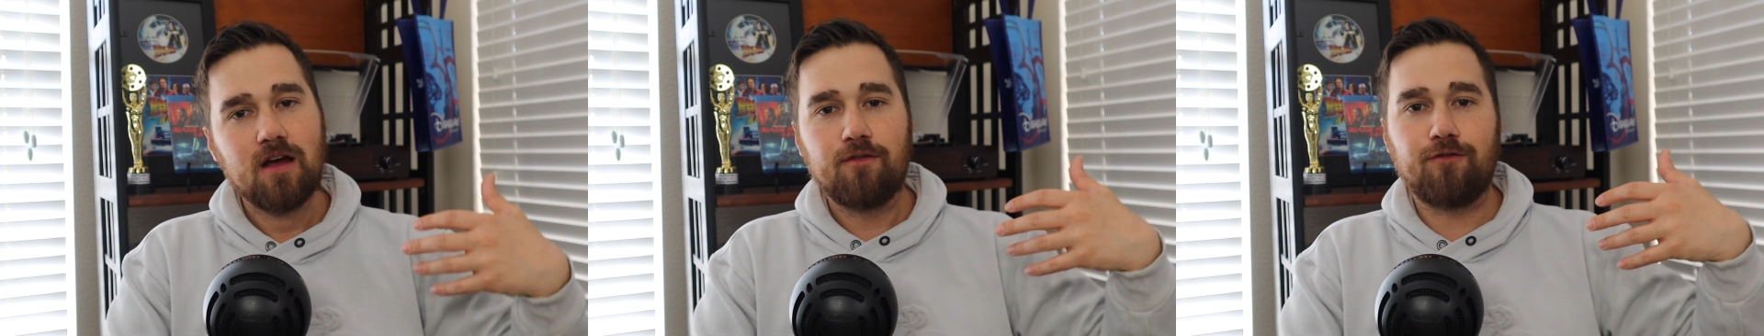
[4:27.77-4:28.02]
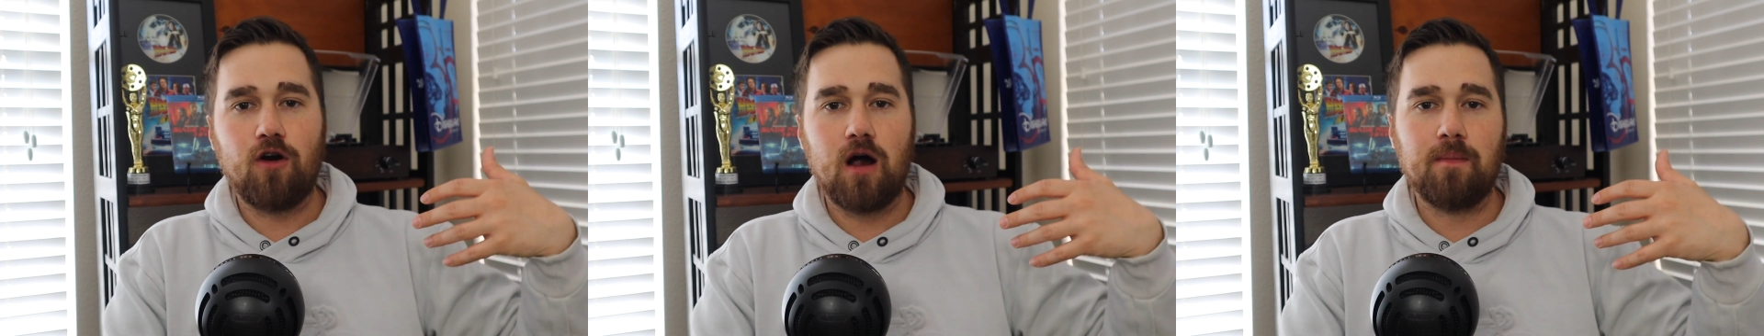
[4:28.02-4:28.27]

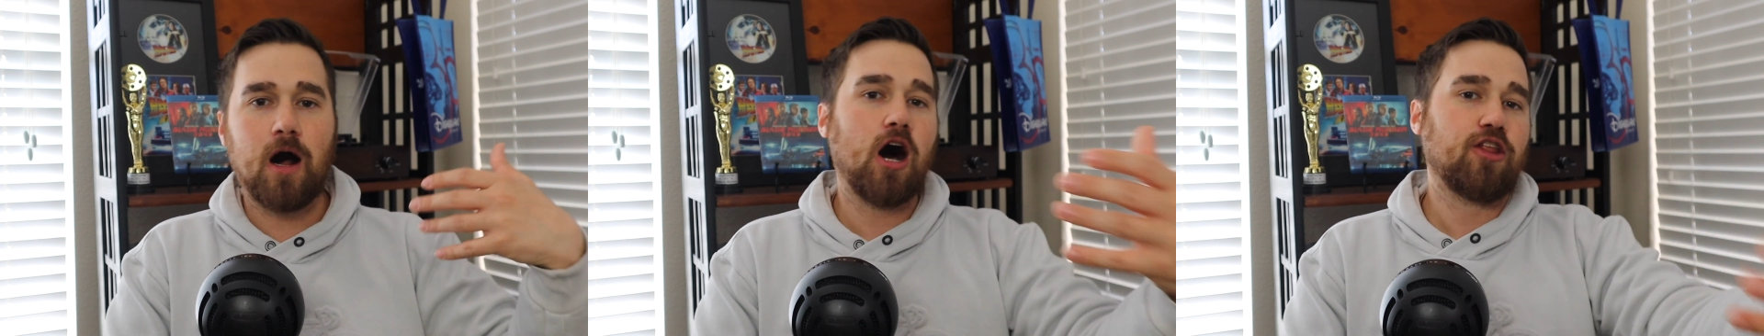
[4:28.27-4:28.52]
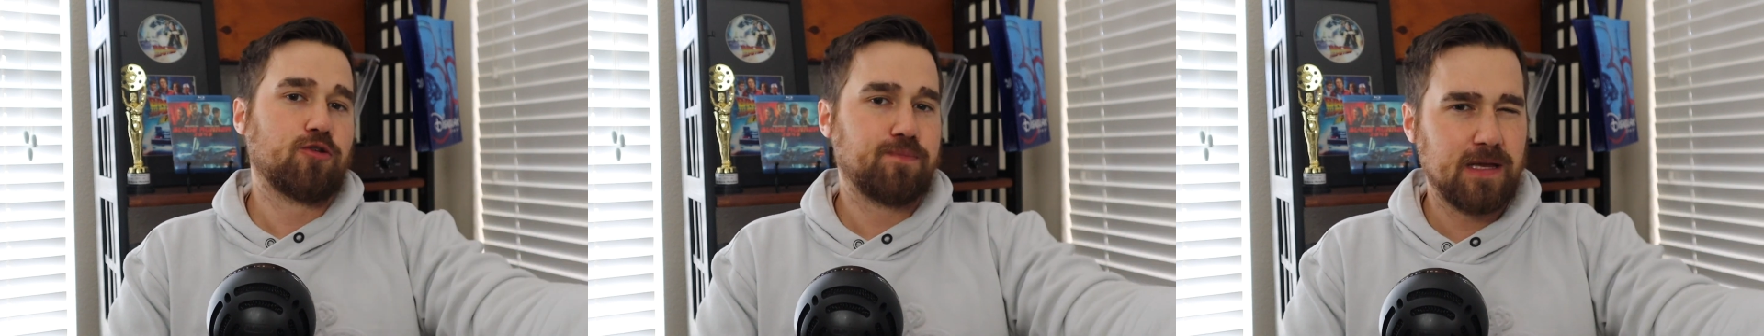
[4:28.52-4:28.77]
from
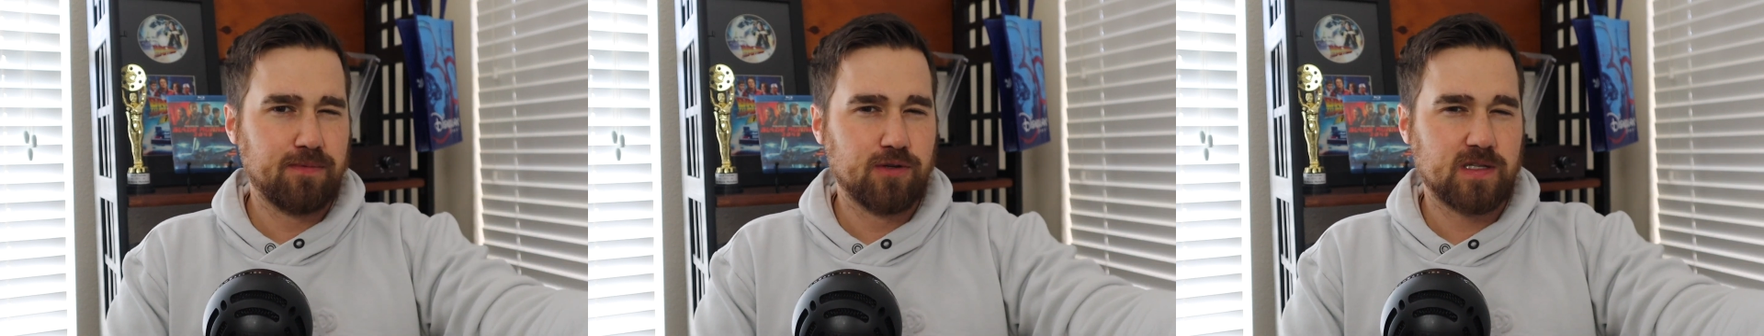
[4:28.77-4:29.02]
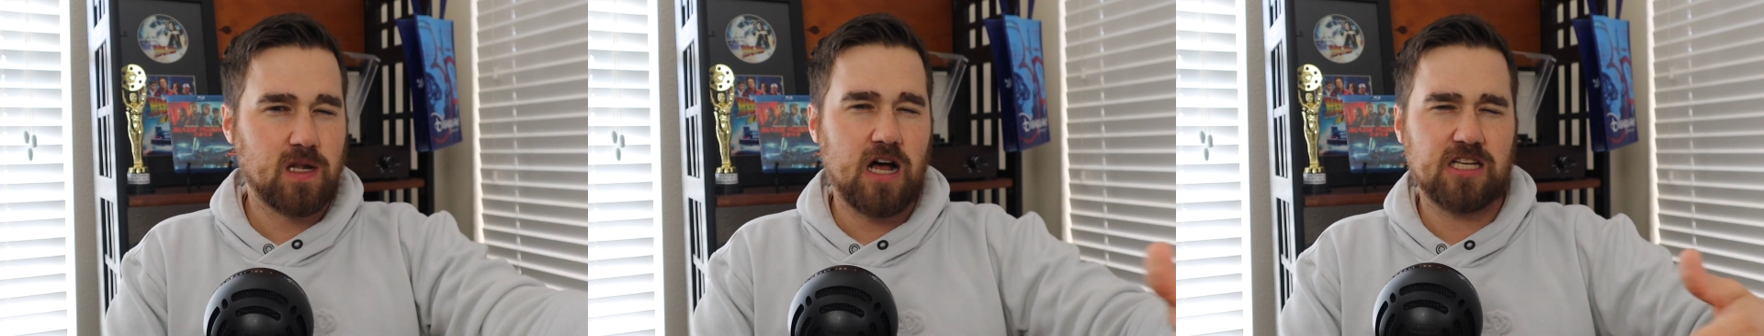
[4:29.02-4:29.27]
other
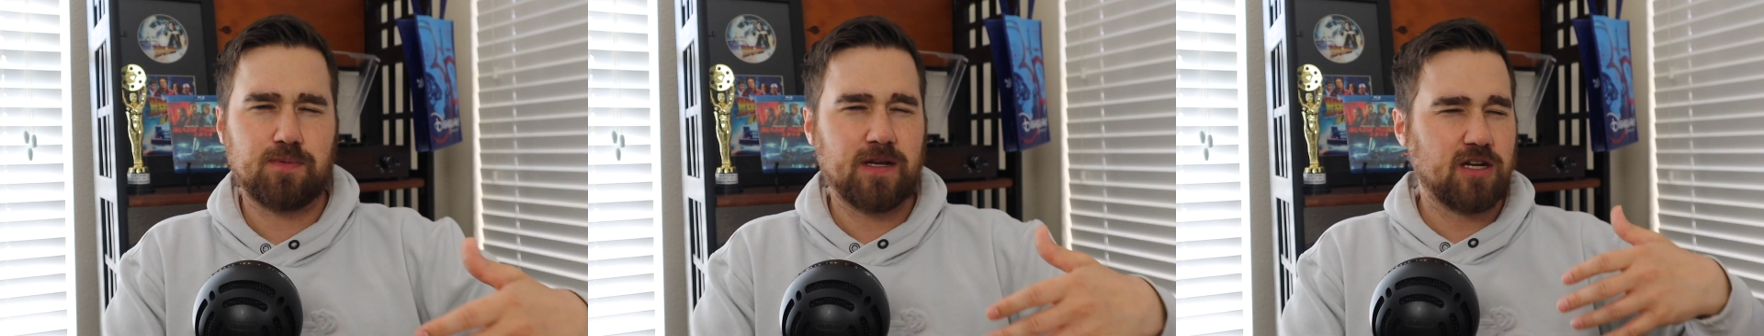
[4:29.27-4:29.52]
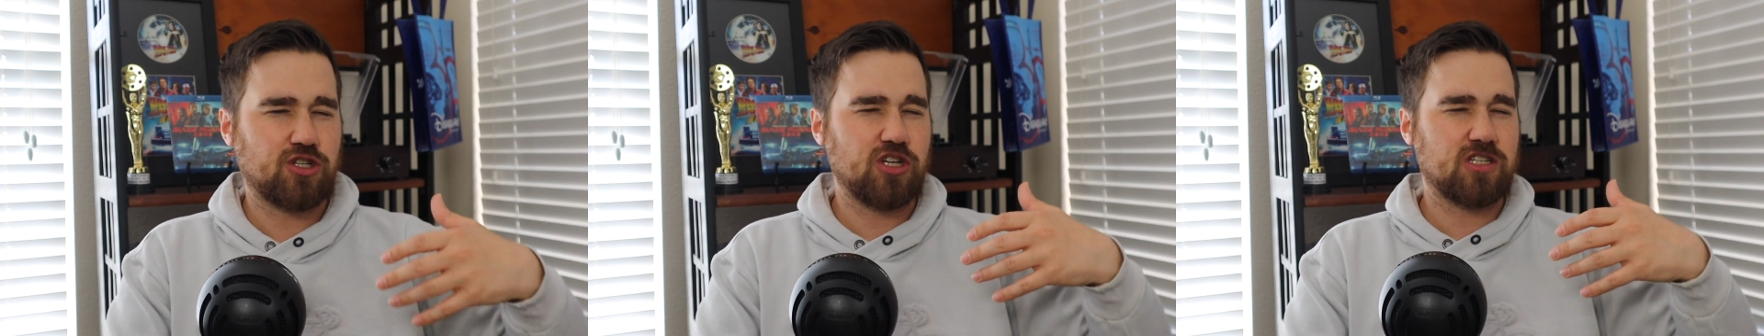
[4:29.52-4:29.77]
people's loss
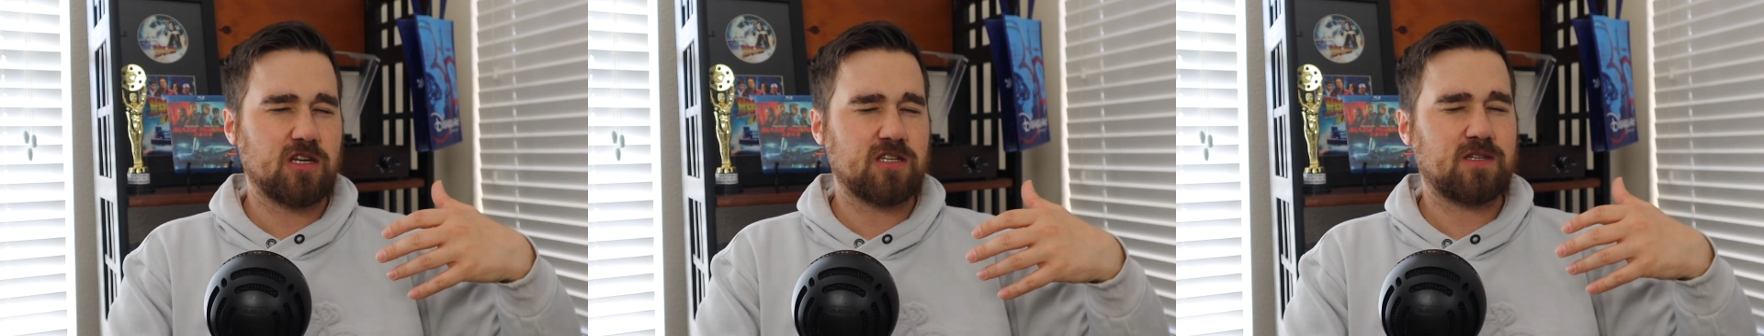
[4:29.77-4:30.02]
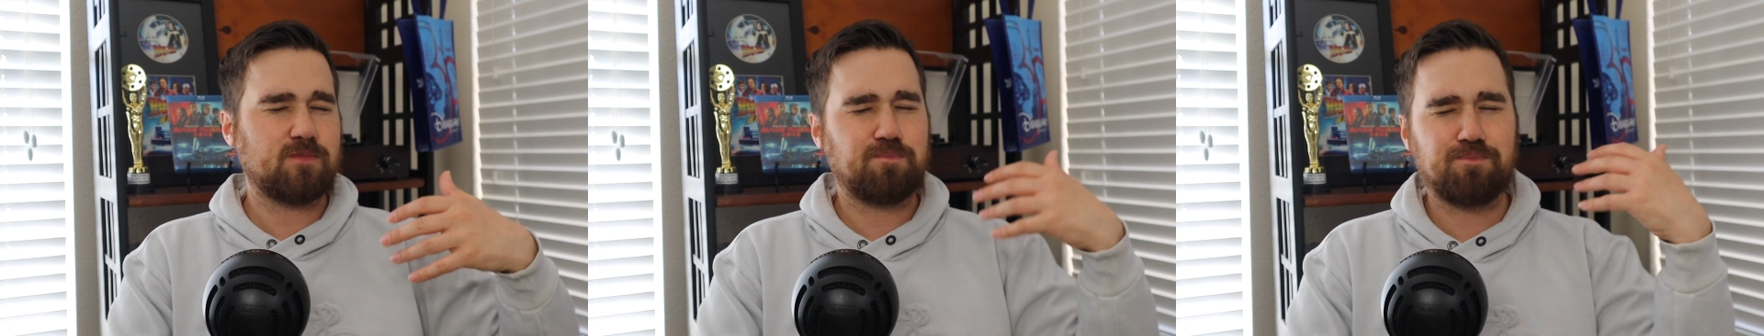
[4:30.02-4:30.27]
because she's
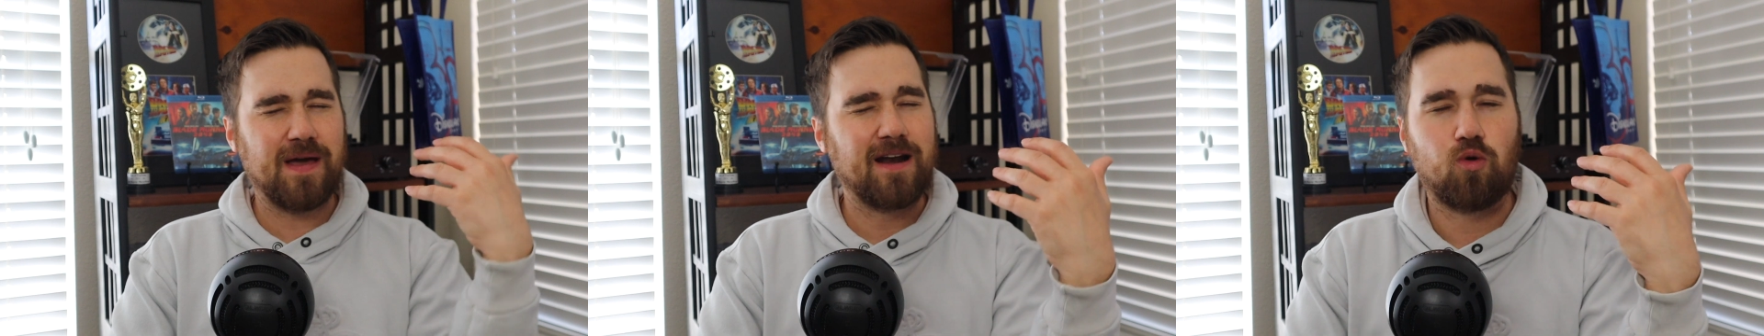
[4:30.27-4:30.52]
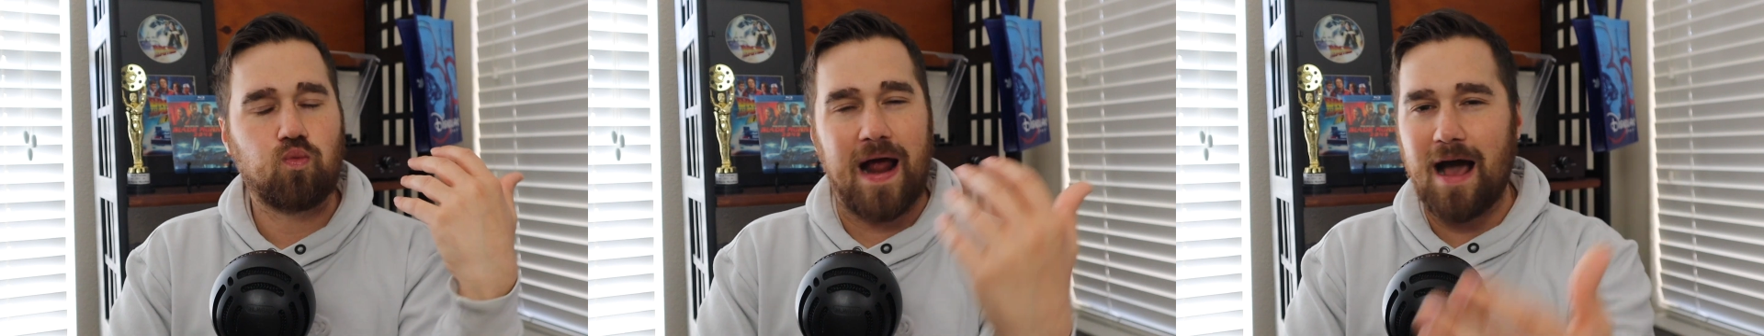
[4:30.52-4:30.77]
just been
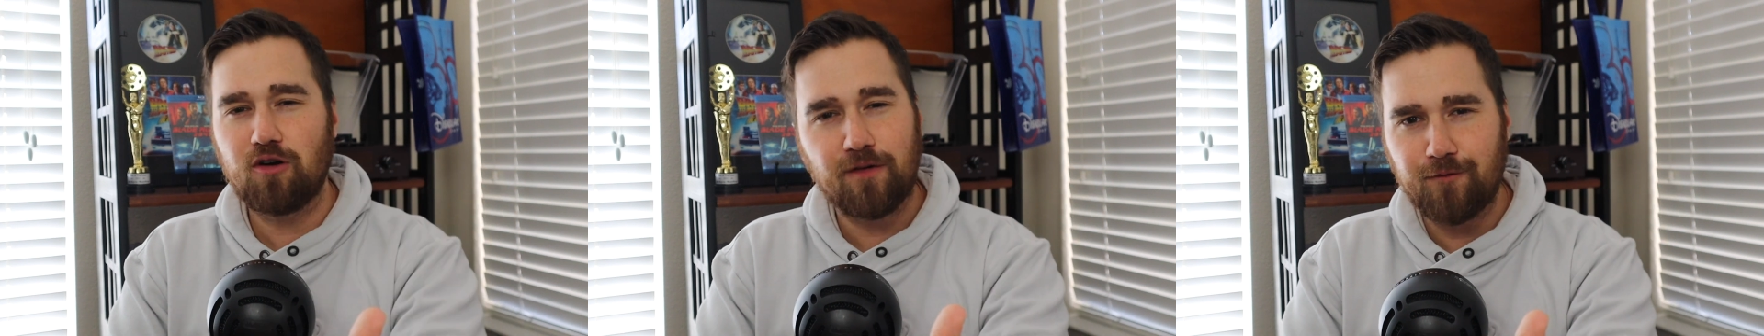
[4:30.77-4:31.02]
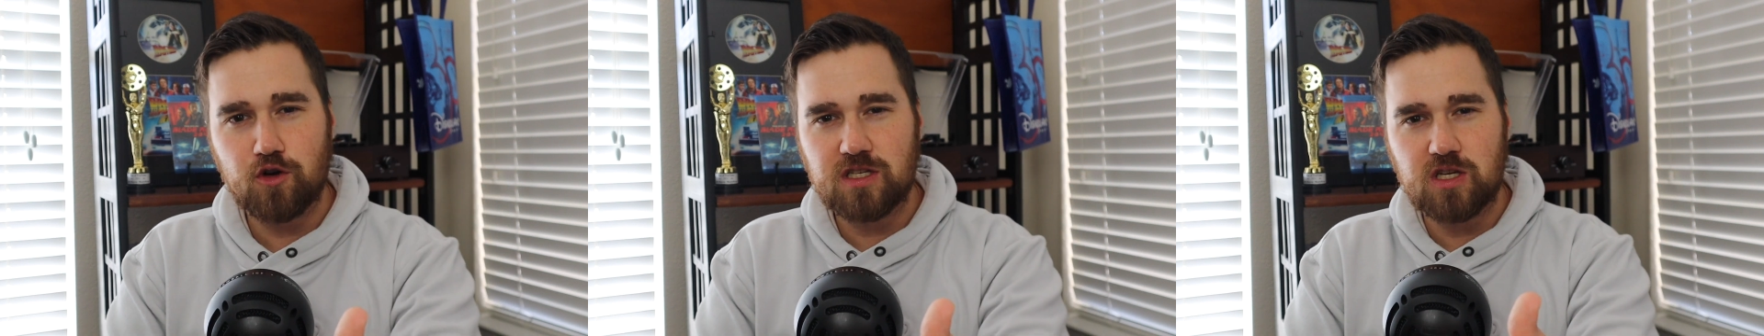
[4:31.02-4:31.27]
around it
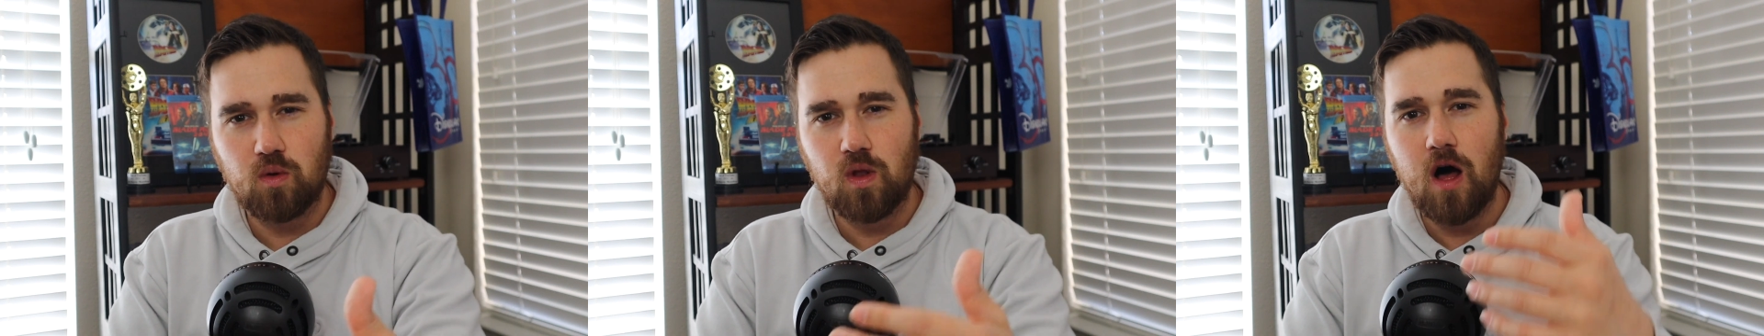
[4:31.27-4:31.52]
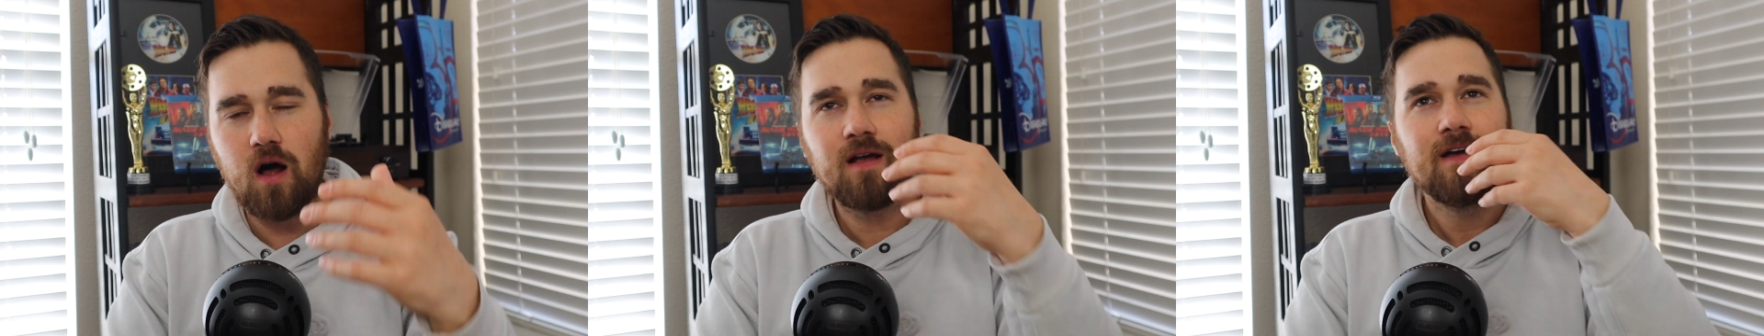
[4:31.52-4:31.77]
for so
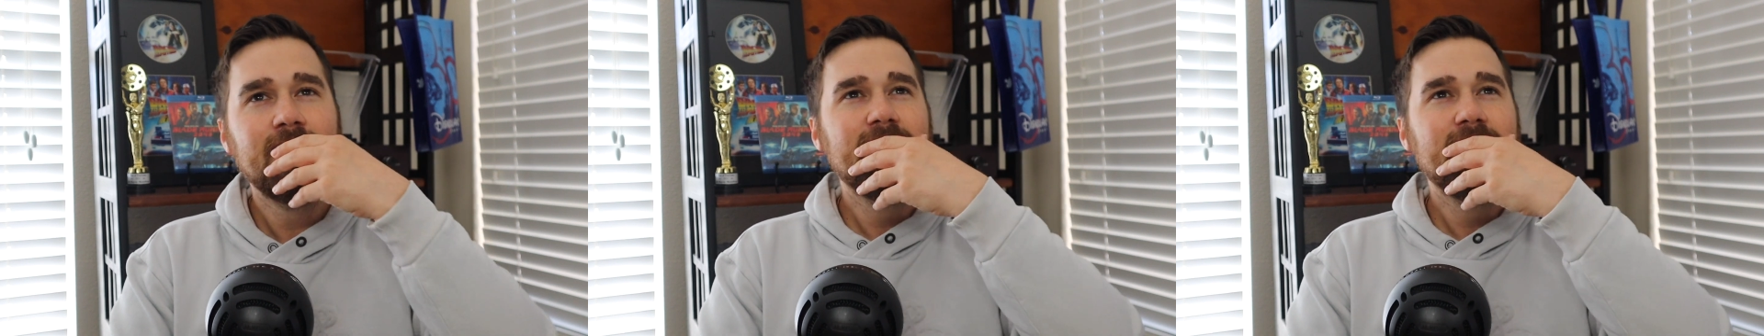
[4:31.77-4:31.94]
long.